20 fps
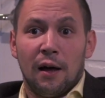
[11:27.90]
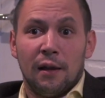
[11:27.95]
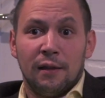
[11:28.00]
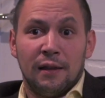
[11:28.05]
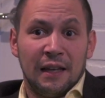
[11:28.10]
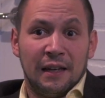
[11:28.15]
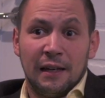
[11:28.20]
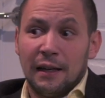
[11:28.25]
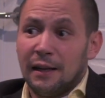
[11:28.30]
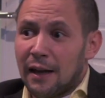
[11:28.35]

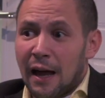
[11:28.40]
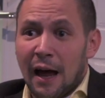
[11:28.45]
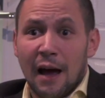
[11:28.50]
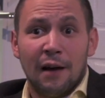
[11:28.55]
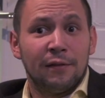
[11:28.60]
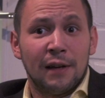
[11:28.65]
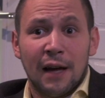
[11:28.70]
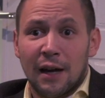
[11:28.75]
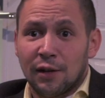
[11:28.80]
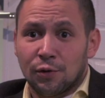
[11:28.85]
They didn't
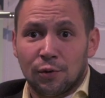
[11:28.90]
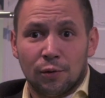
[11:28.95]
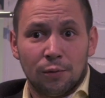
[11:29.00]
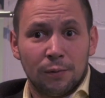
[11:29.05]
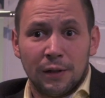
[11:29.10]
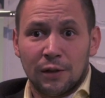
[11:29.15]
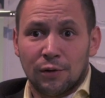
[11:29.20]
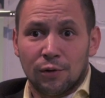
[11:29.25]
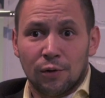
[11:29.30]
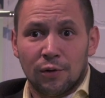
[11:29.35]
have natural
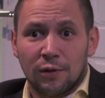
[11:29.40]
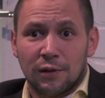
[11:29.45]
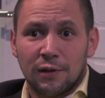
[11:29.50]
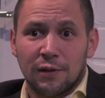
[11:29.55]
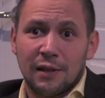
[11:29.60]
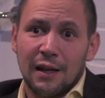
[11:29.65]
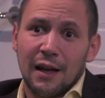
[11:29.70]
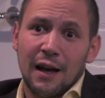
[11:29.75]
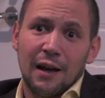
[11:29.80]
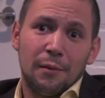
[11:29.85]

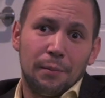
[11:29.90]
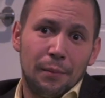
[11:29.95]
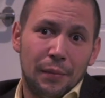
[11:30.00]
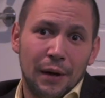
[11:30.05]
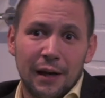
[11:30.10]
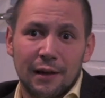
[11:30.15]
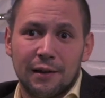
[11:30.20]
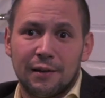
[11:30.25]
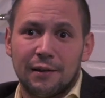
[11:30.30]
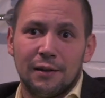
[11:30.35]
resources. They had a
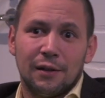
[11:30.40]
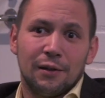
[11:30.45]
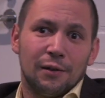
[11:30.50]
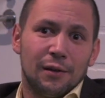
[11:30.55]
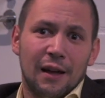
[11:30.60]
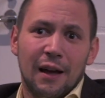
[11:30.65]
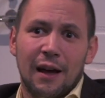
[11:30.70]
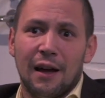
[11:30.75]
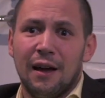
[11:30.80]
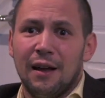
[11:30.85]
bit, you know,
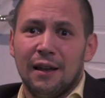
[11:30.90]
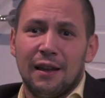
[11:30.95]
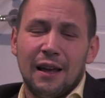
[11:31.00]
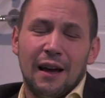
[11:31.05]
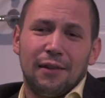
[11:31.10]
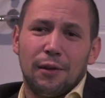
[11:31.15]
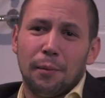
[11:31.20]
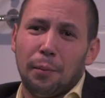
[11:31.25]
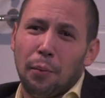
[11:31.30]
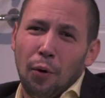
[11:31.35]
they
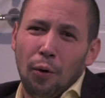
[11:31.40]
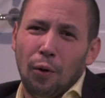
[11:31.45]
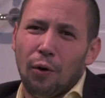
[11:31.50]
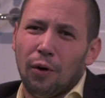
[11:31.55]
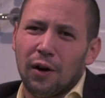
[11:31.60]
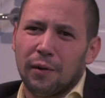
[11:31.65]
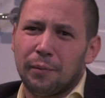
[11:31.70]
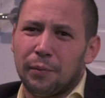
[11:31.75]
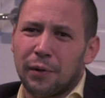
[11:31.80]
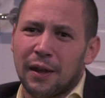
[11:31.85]
had the
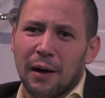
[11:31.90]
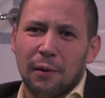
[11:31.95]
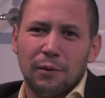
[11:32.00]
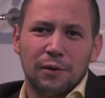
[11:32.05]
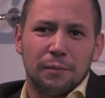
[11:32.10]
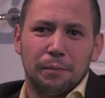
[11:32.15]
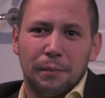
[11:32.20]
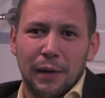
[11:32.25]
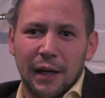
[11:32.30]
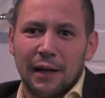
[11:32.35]
port, but that
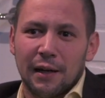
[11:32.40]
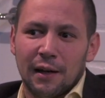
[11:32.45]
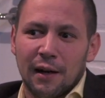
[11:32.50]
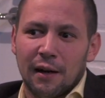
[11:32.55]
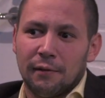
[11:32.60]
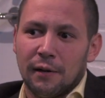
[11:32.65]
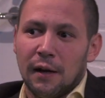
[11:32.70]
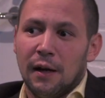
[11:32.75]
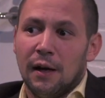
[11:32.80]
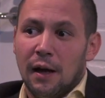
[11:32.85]
wasn't big
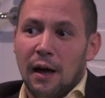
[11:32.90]
enough.